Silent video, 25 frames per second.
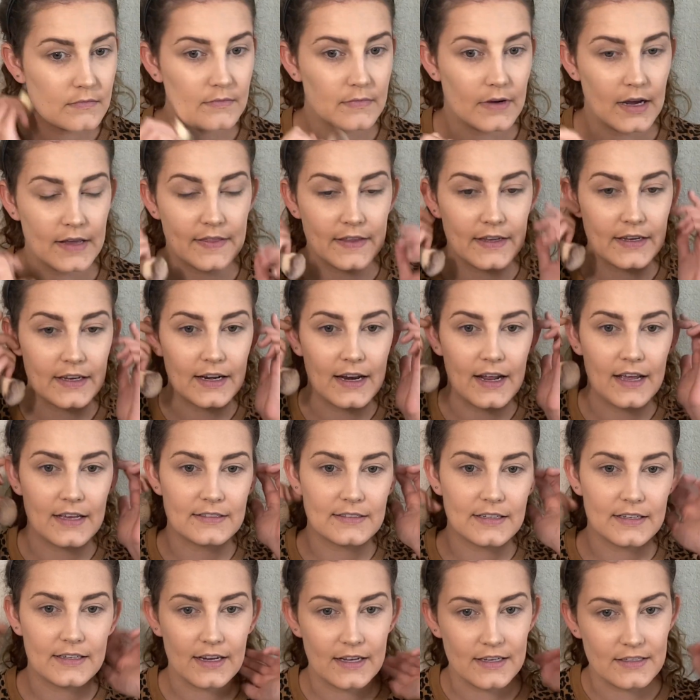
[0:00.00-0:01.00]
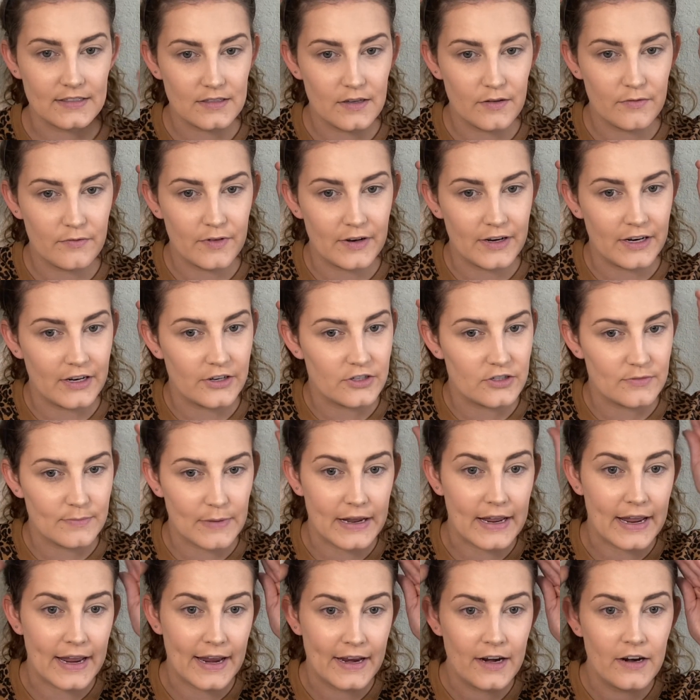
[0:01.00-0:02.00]
I think it has a nice finish. My
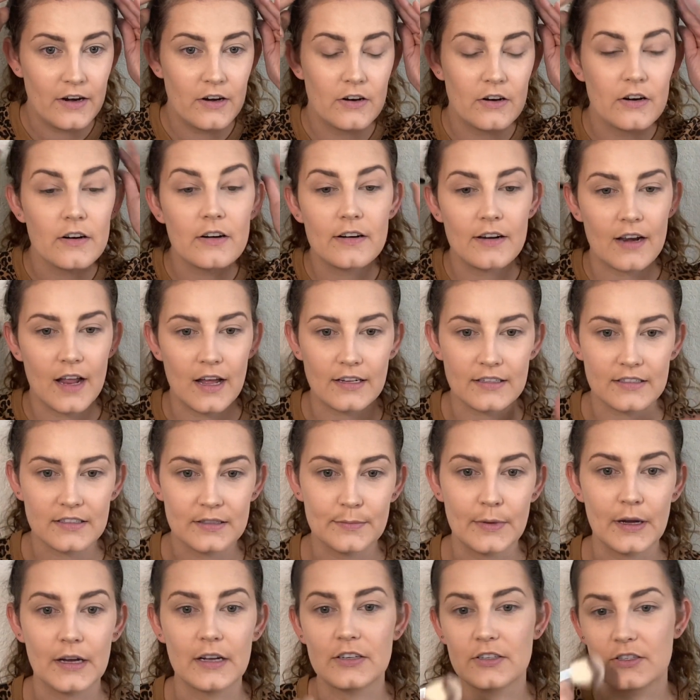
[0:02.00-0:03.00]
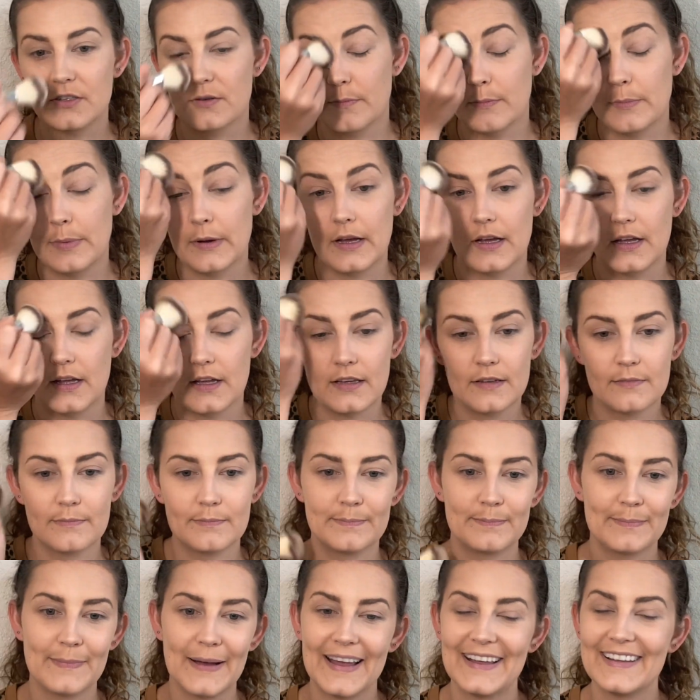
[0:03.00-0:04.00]
hair, not so much, but
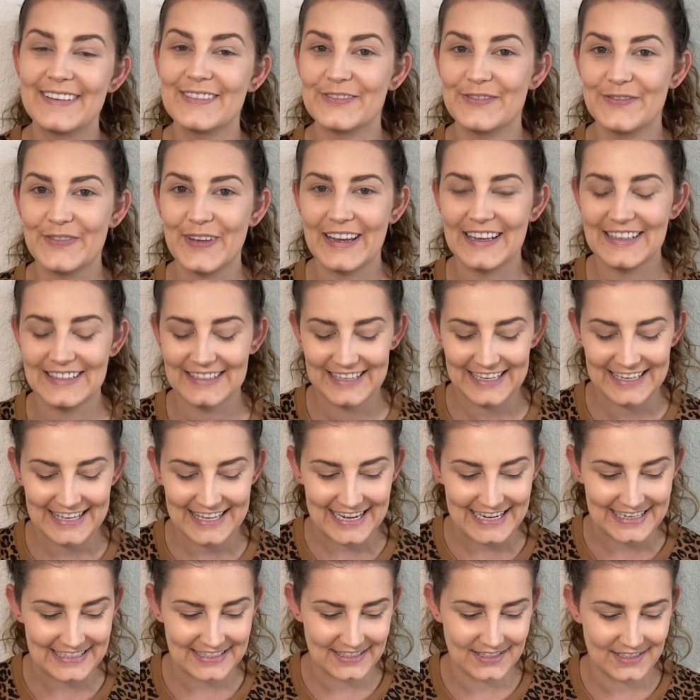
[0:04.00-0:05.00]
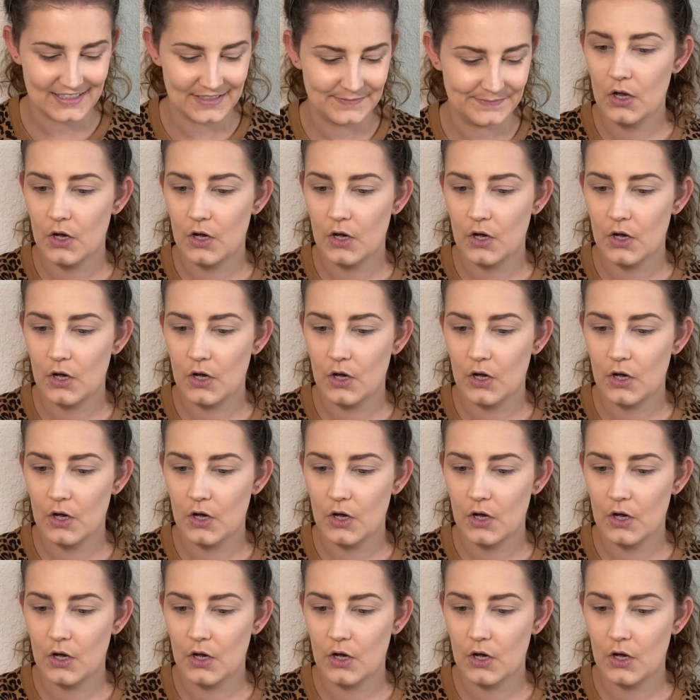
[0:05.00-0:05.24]
my face, yes.